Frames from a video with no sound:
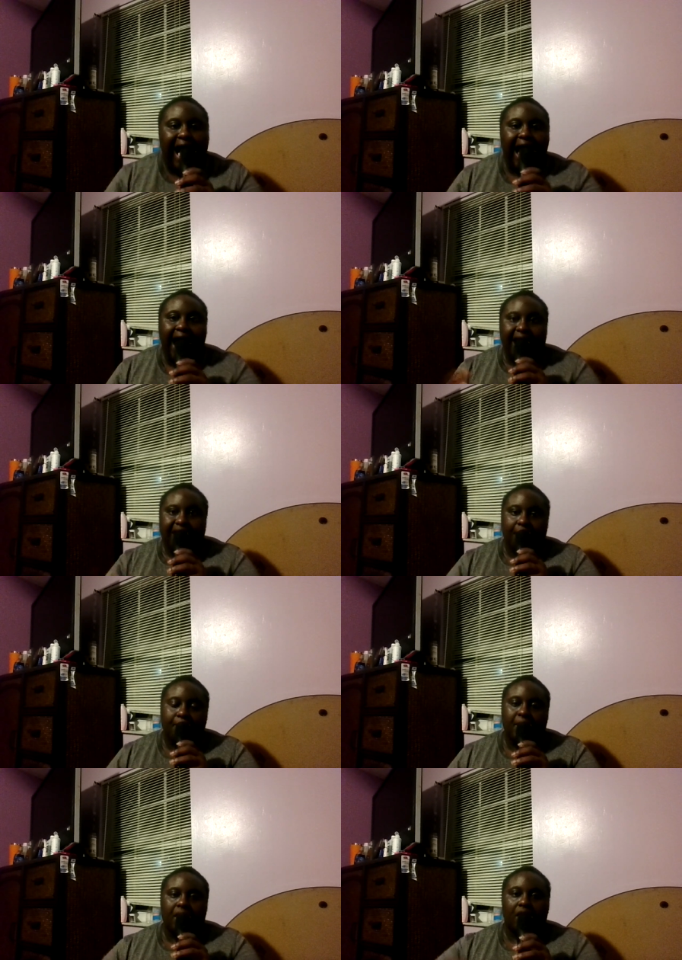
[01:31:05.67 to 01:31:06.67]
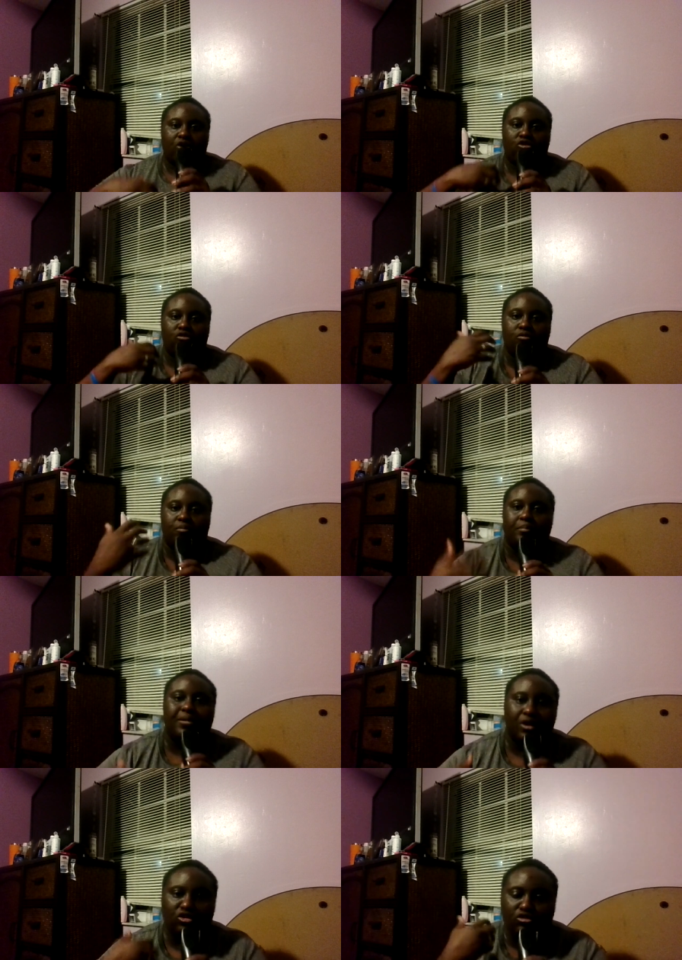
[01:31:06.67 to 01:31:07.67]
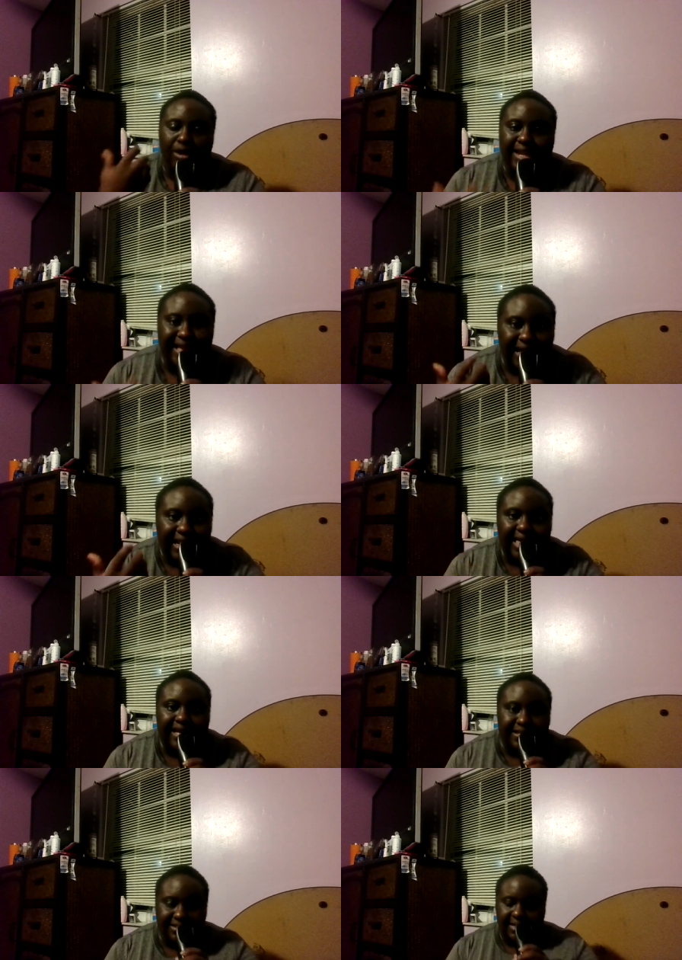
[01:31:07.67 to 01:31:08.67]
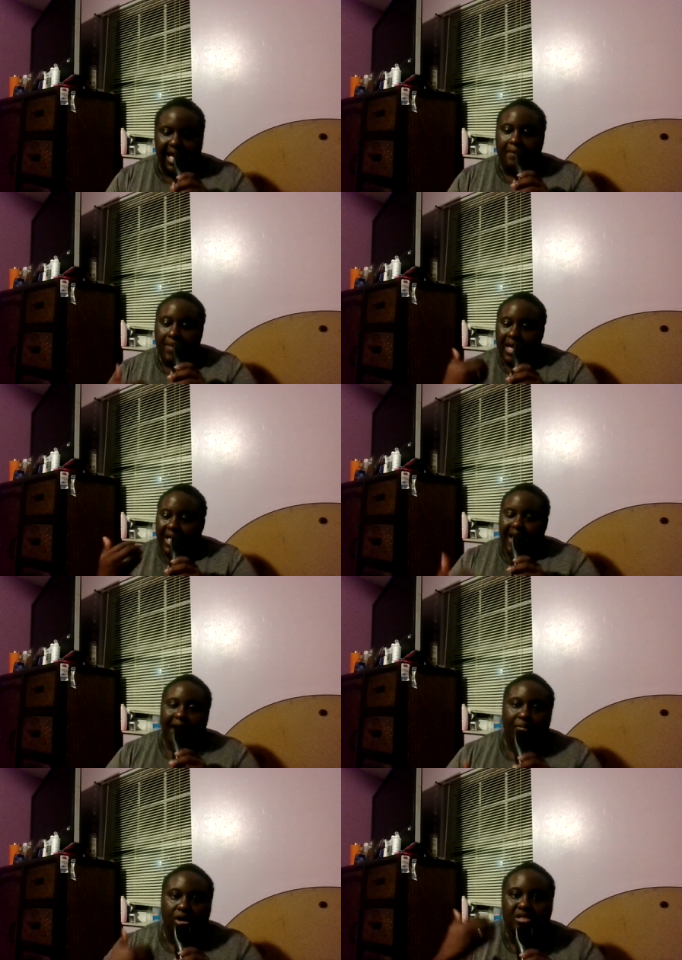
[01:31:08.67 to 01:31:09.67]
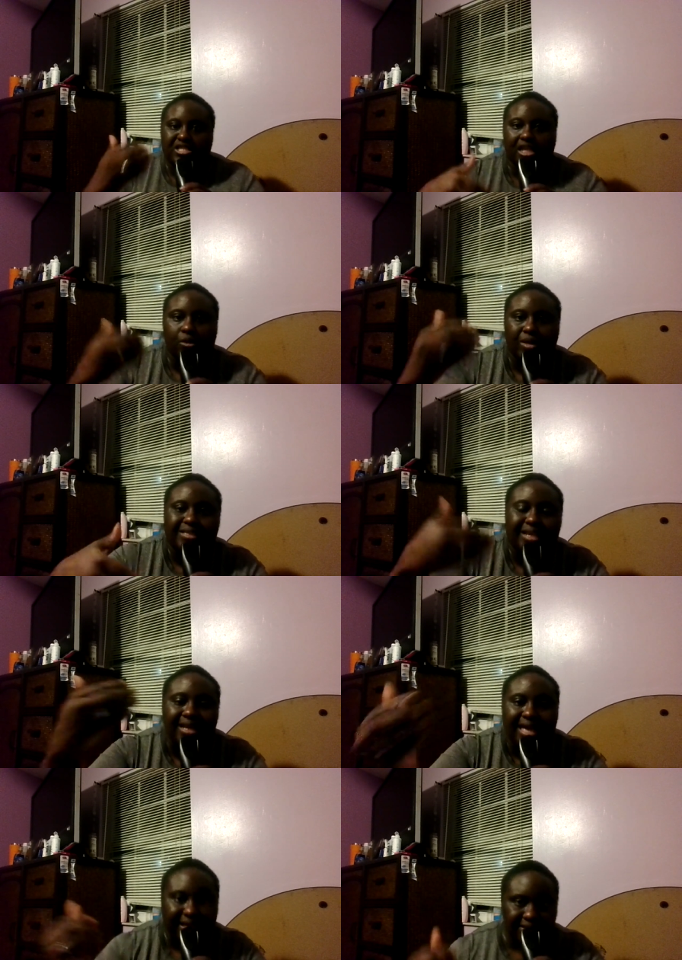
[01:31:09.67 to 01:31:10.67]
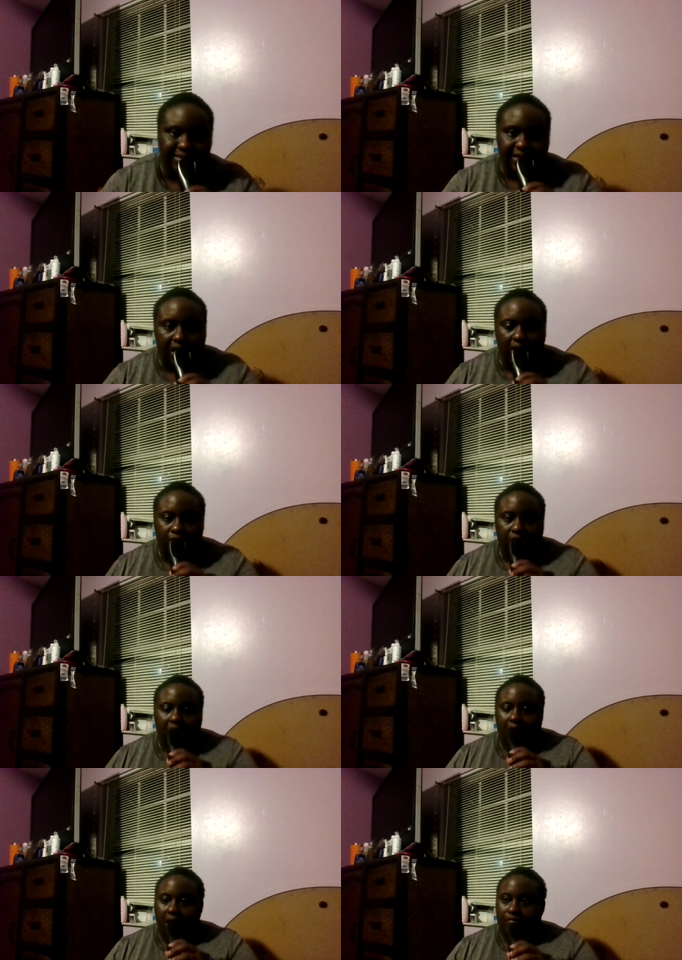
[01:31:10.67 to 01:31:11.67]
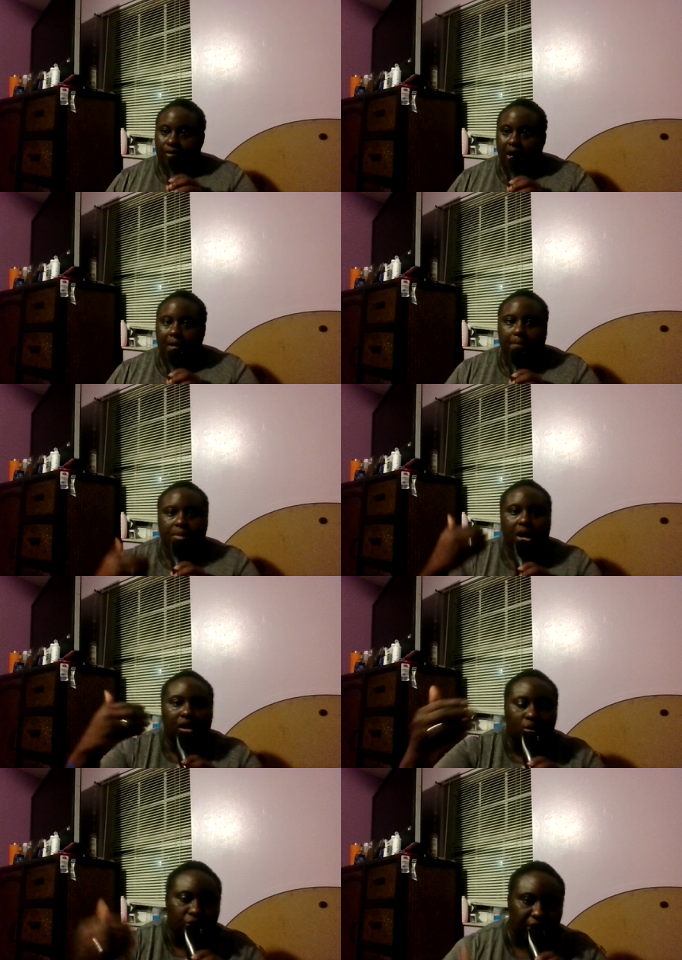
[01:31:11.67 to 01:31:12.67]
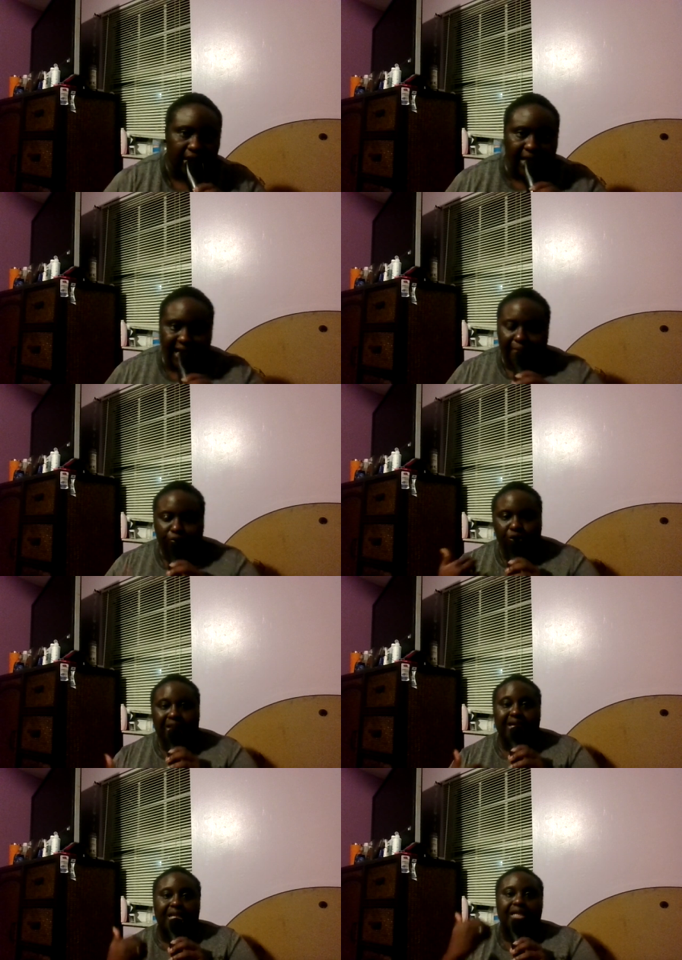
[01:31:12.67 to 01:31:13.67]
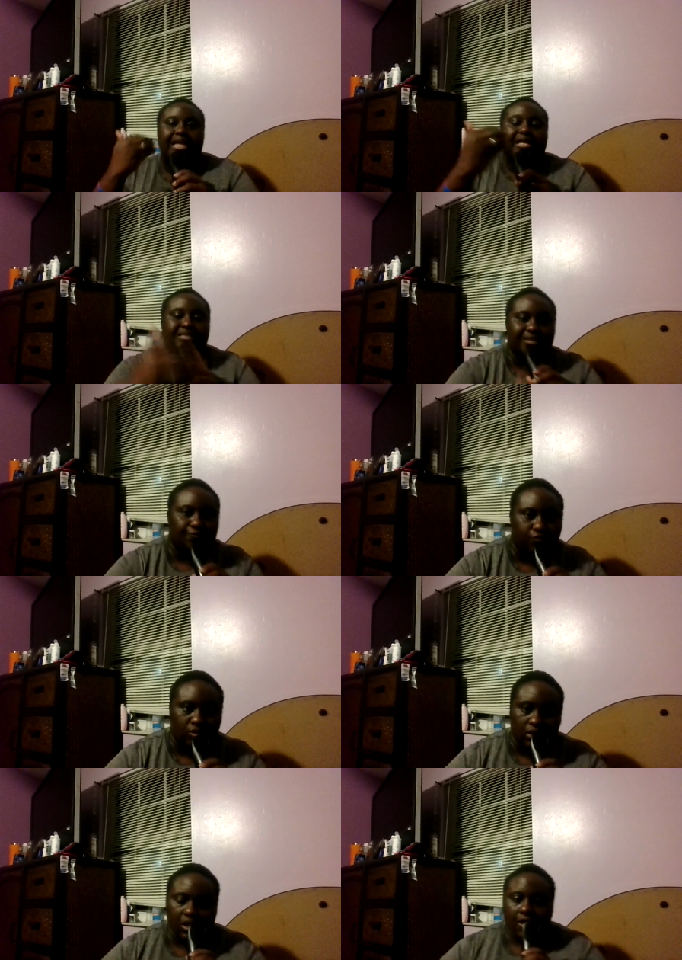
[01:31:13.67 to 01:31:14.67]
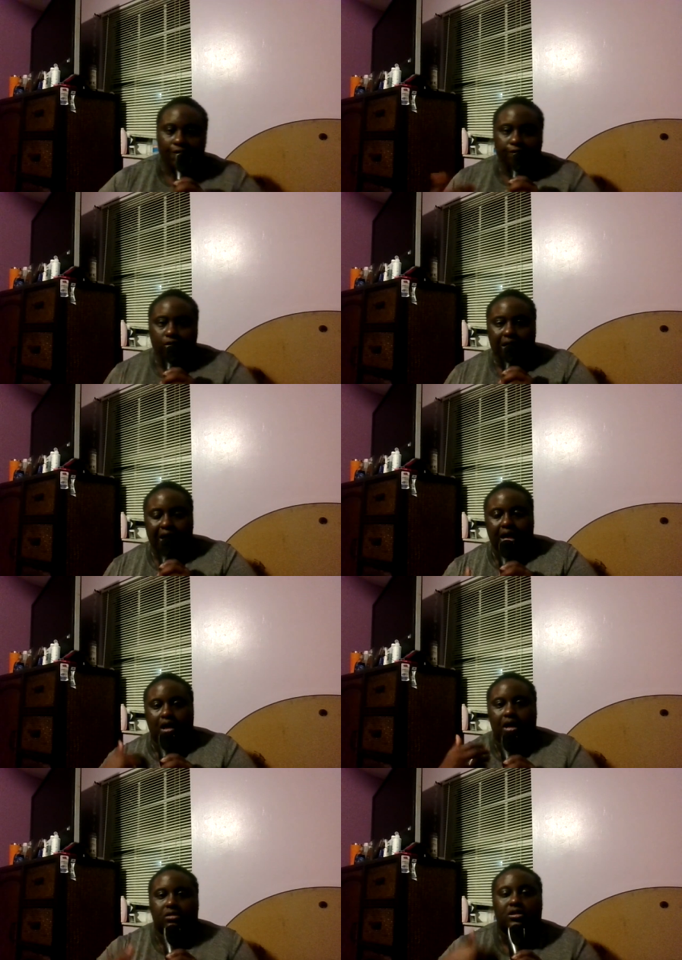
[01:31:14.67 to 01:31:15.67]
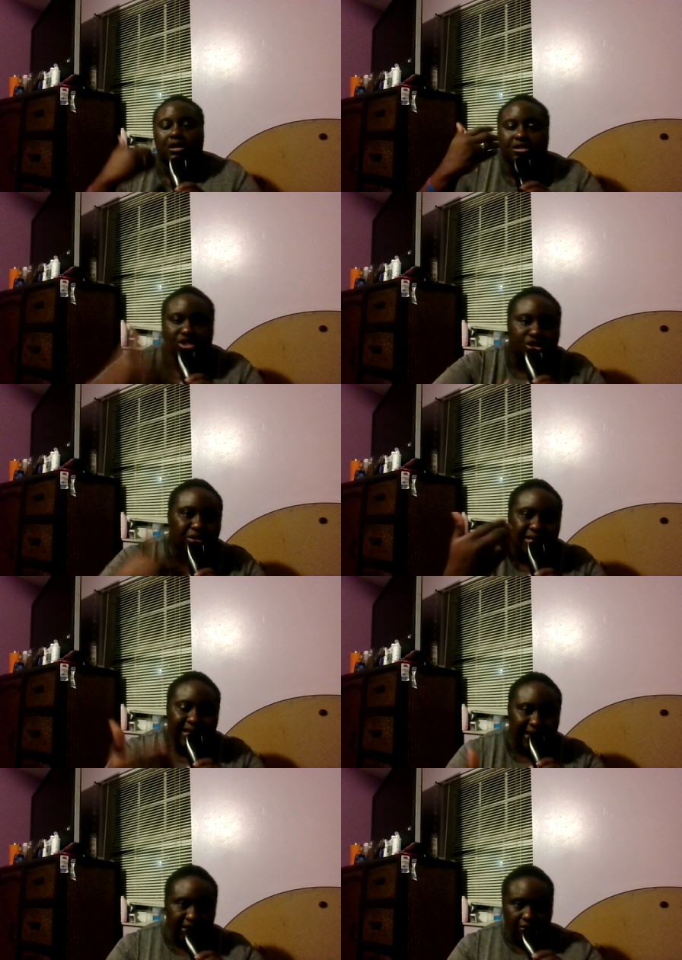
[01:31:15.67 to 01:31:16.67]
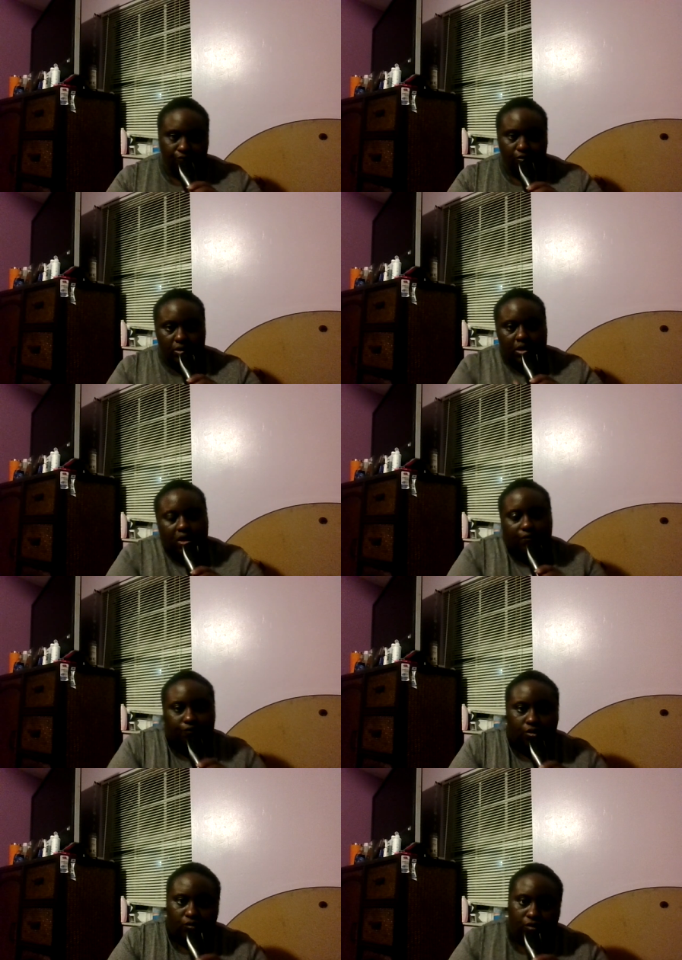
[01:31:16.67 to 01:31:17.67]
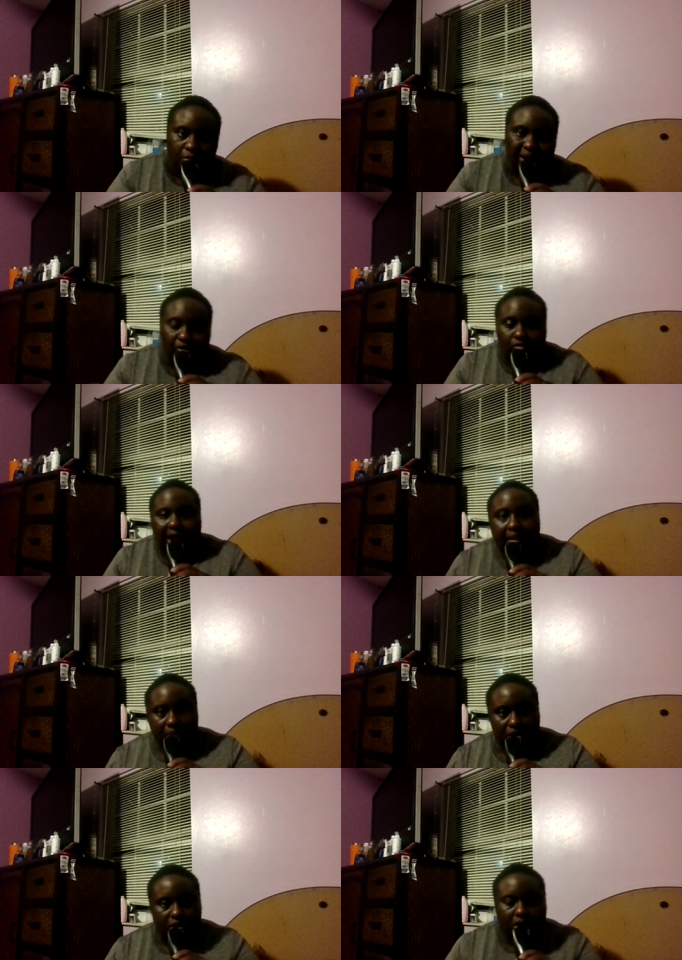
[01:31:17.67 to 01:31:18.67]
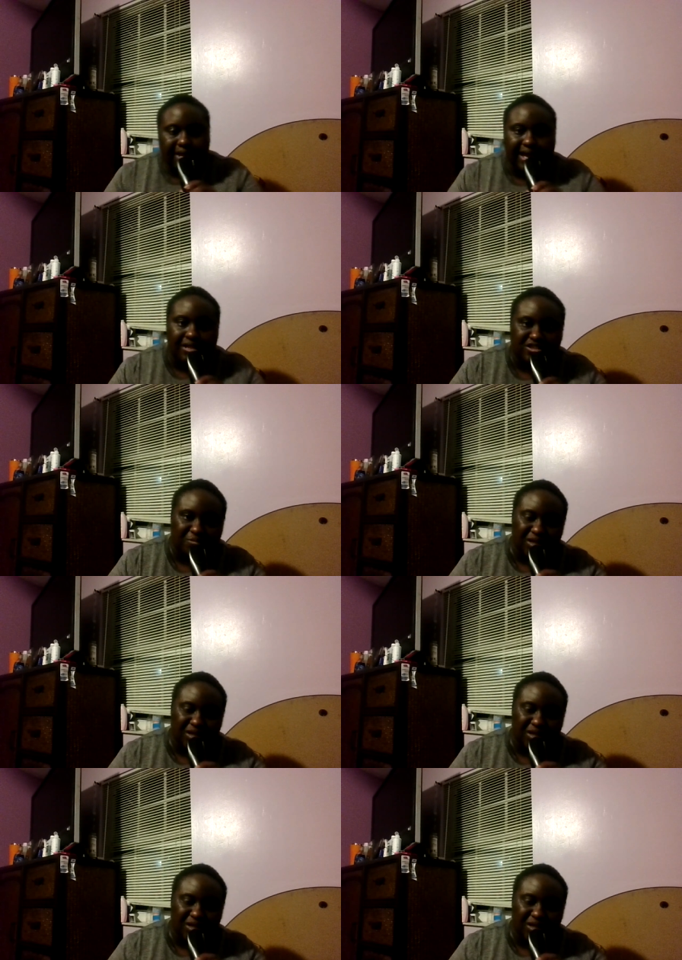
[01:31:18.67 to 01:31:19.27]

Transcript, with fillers: I am cr- creating a legacy. I'm I'm continuing the legacy of of um, Martin Luther King. I'm creating a legacy for for uh, uh, uh to continue the legacy for for for my grandmother and all that kind of stuff.